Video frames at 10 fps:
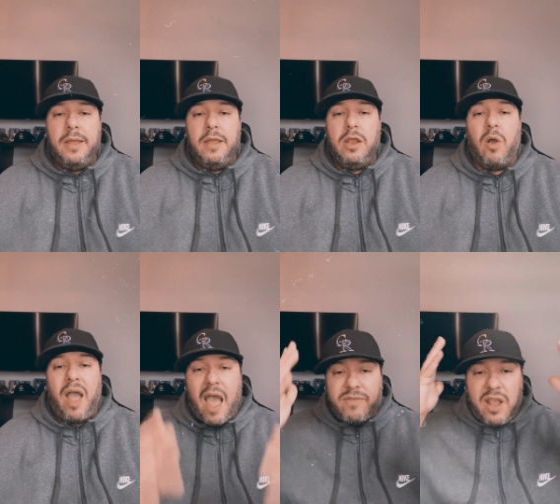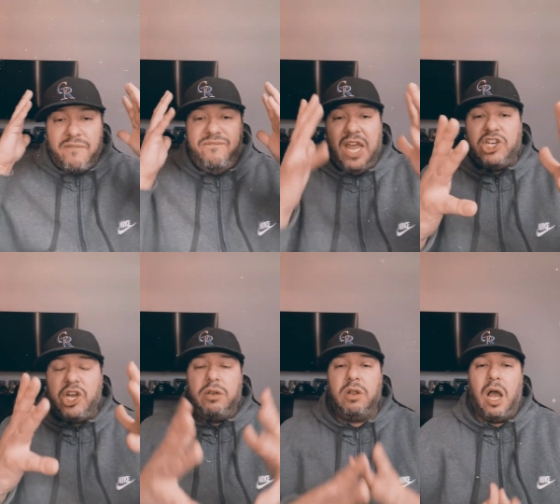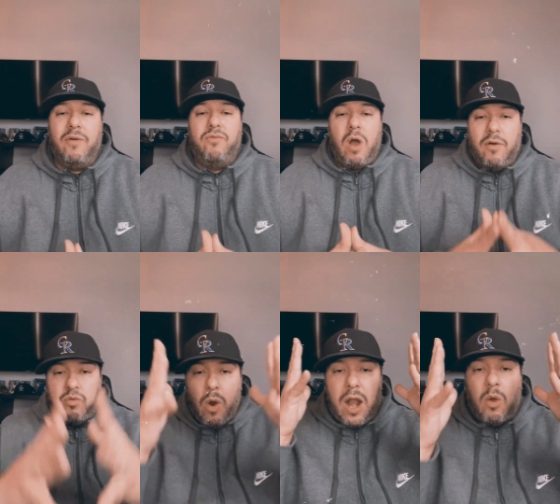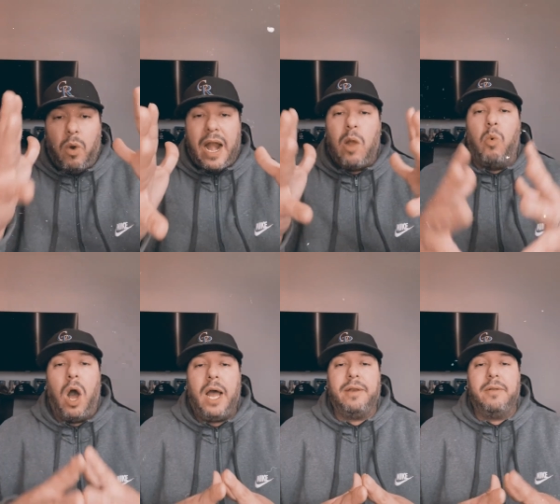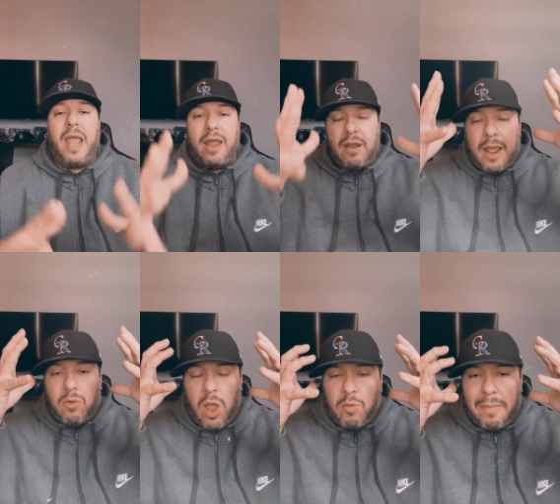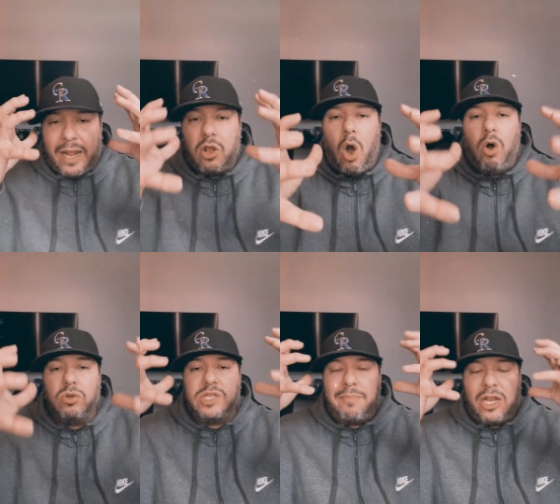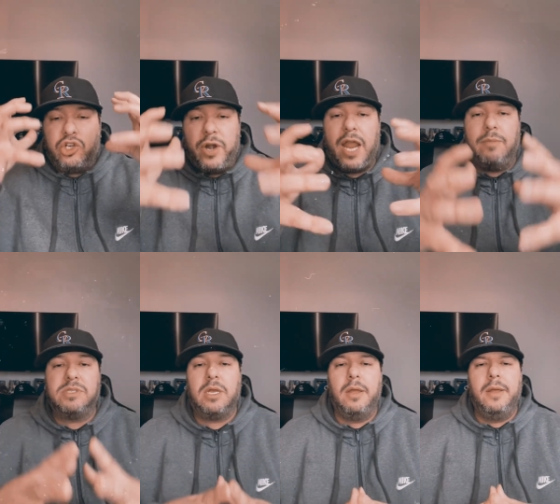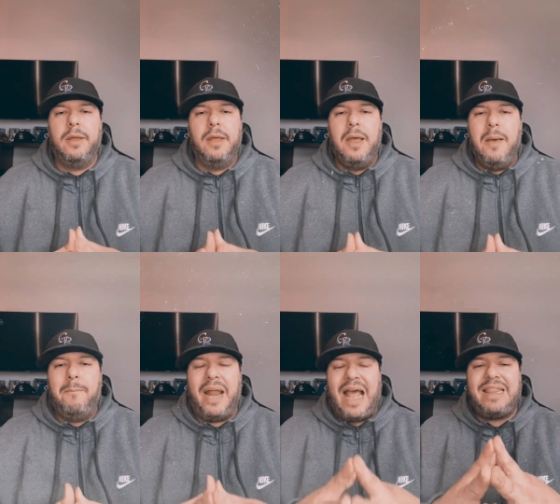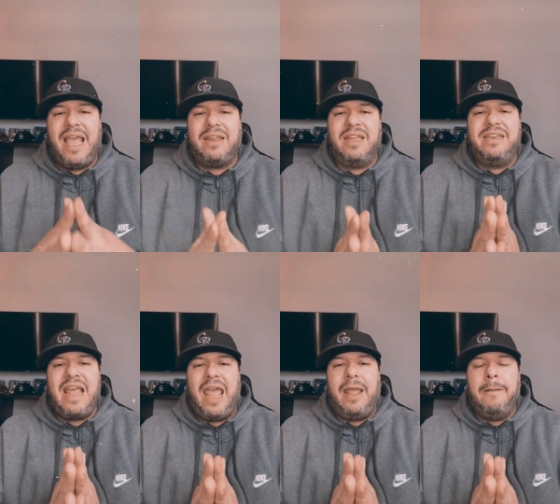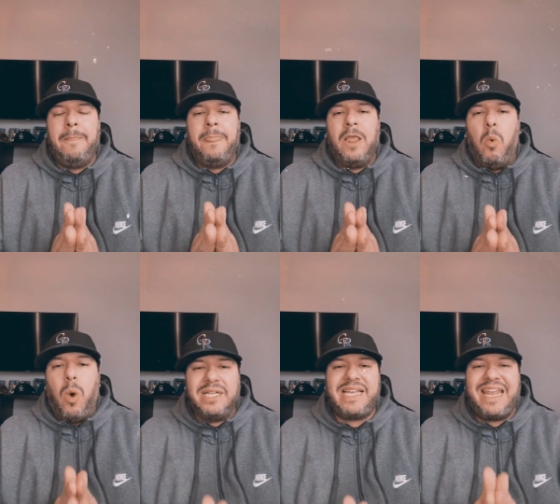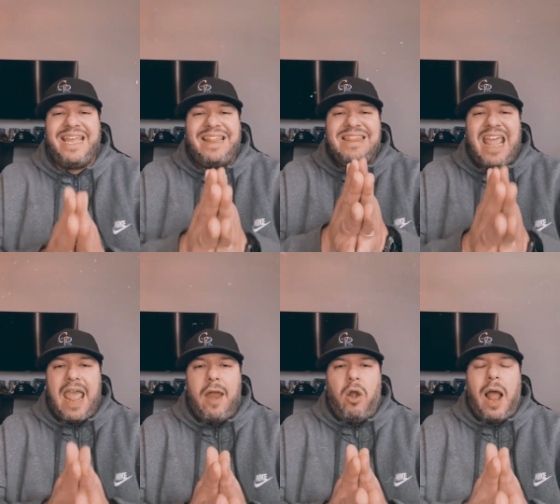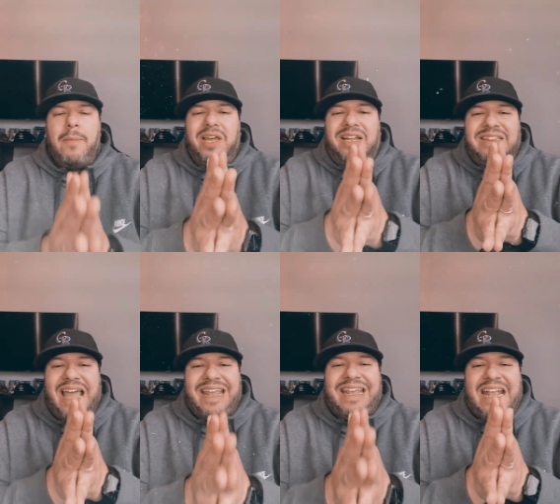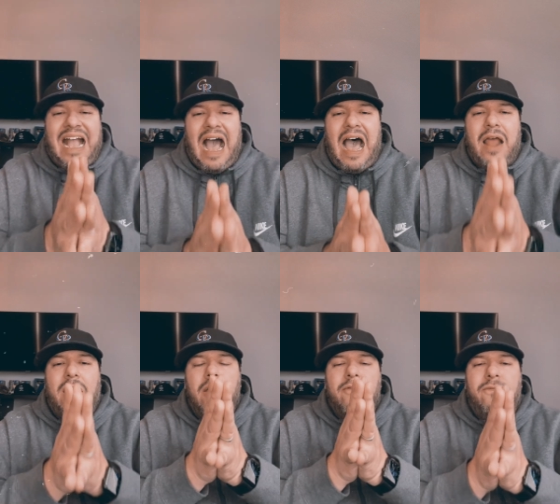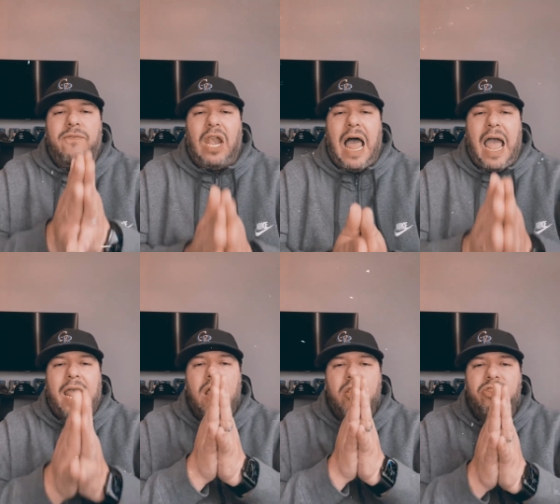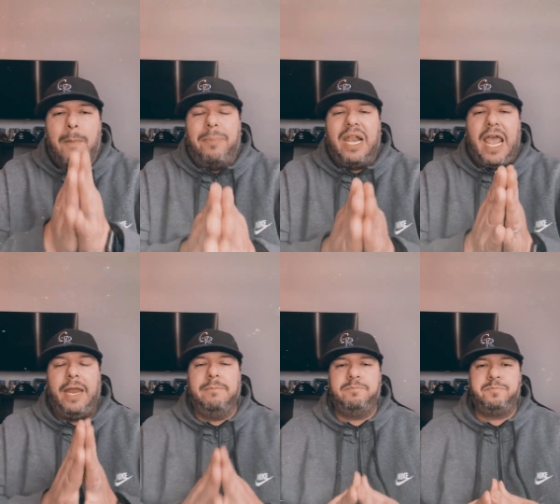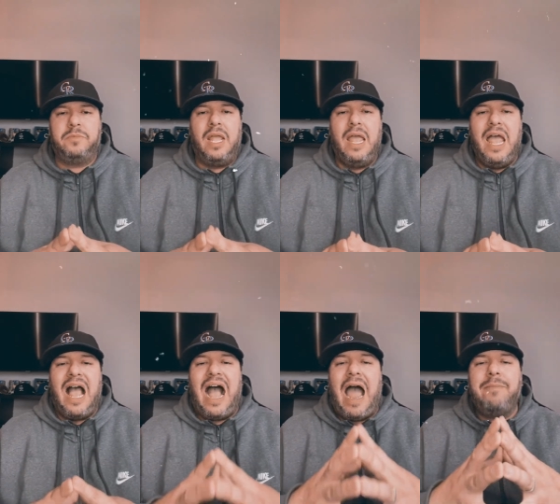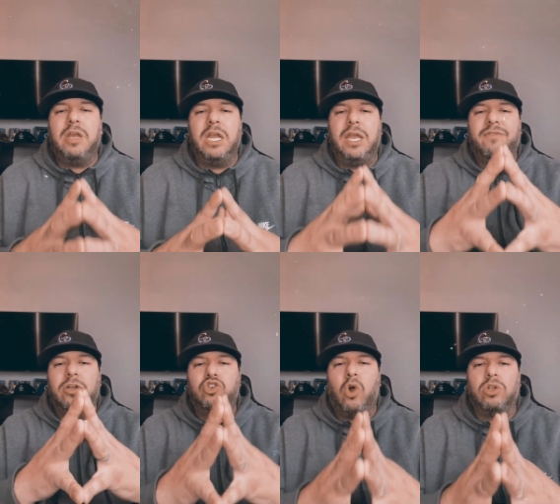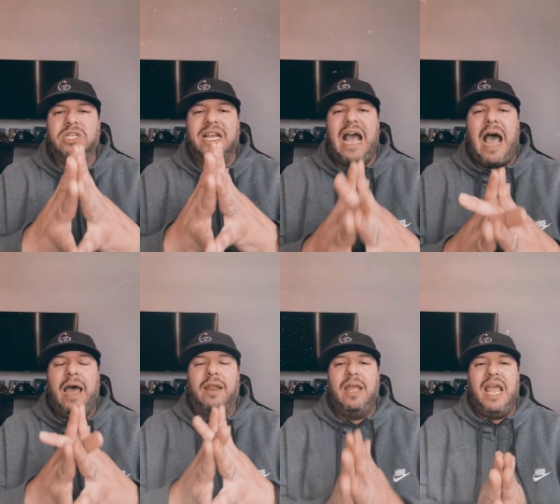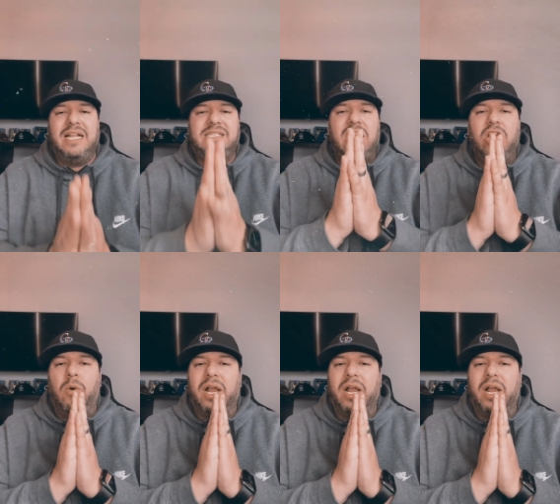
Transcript: Having a vision of what I want and my goals and my dreams. But at the end of the day, once I get in the air, I'm going to let God fly the plane. I'm going to give control to God and say, you know what,